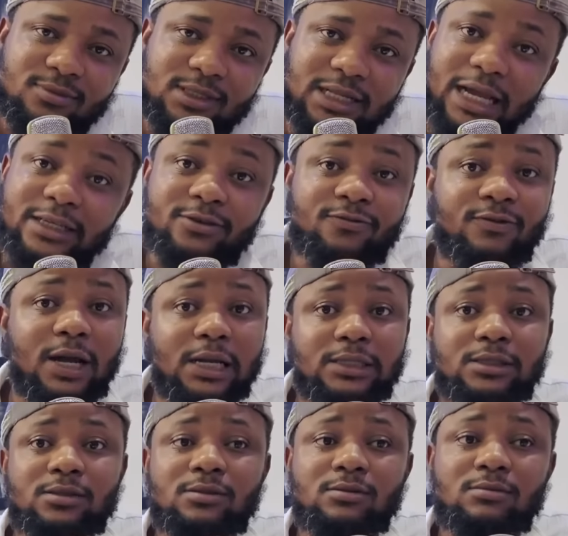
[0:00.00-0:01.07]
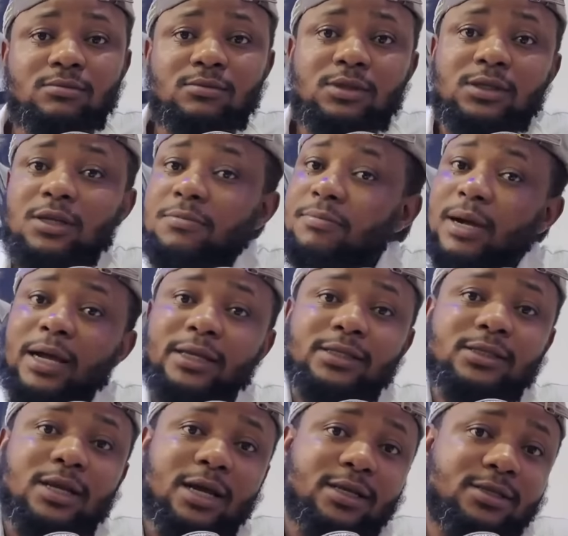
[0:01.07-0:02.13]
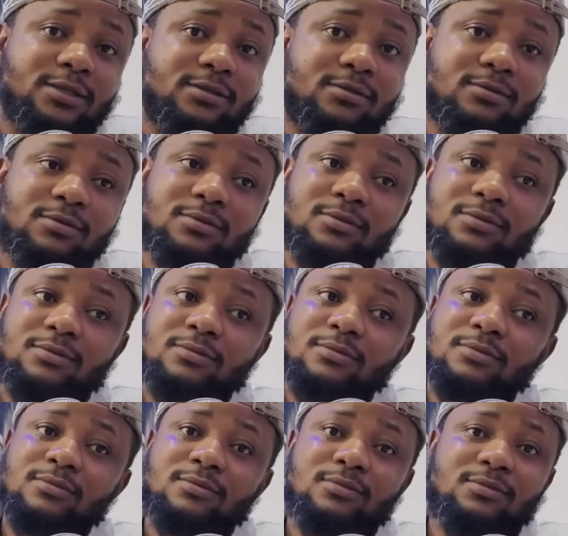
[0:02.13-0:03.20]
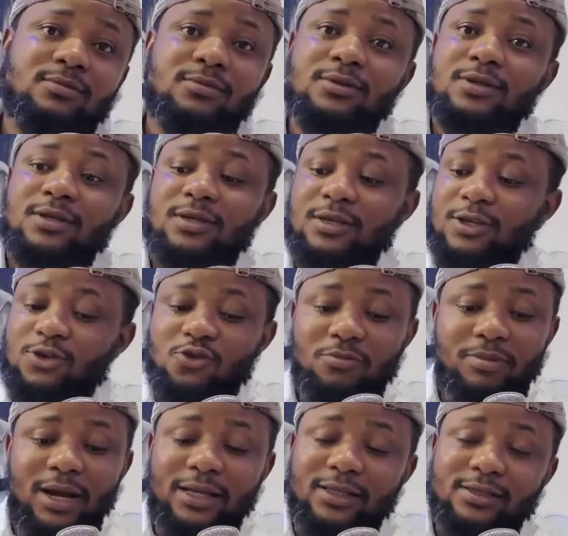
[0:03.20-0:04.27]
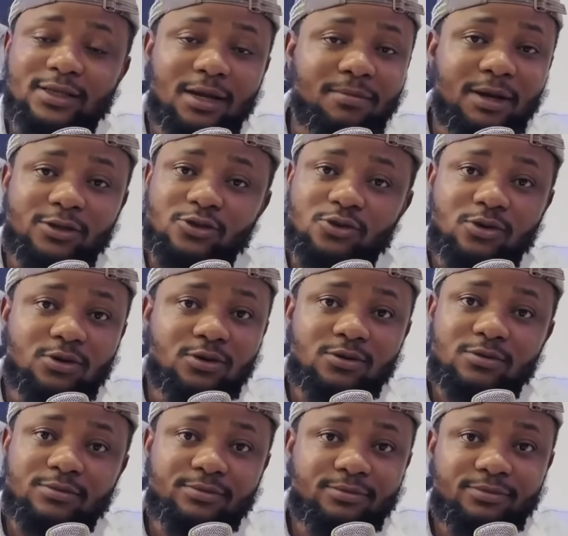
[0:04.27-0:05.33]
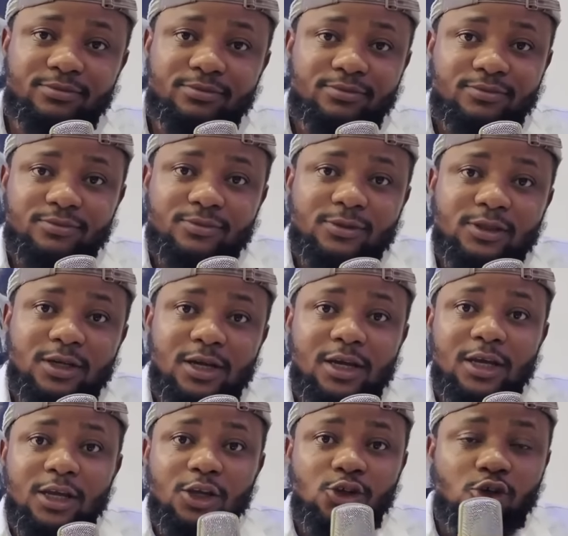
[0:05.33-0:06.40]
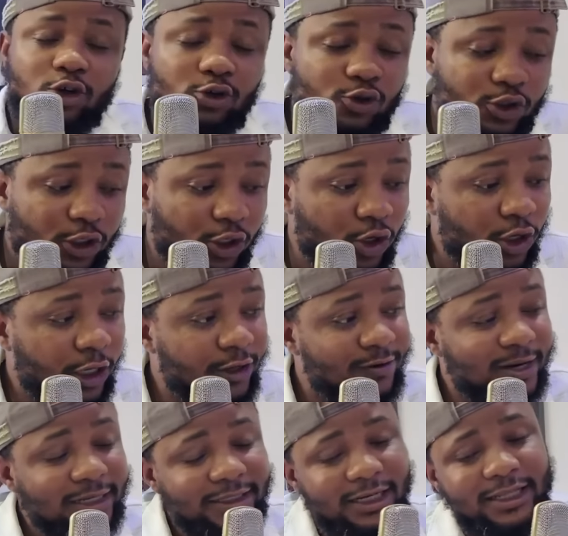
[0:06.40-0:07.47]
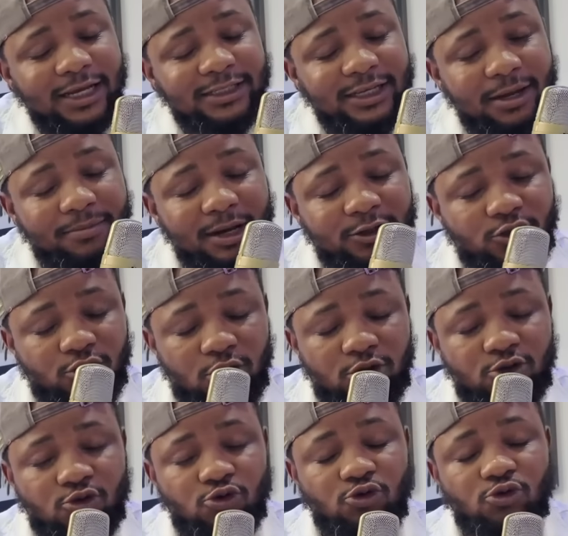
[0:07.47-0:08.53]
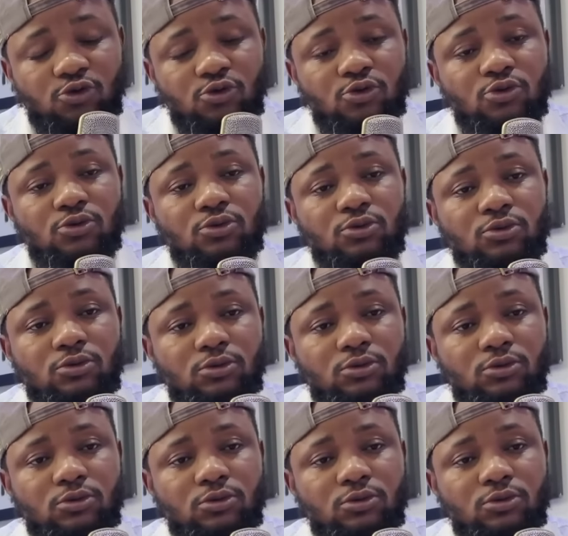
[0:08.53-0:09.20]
That is a fact. He didn't buy it, guys. He don't buy this Cybertruck. He just he, he rented that Cybertruck to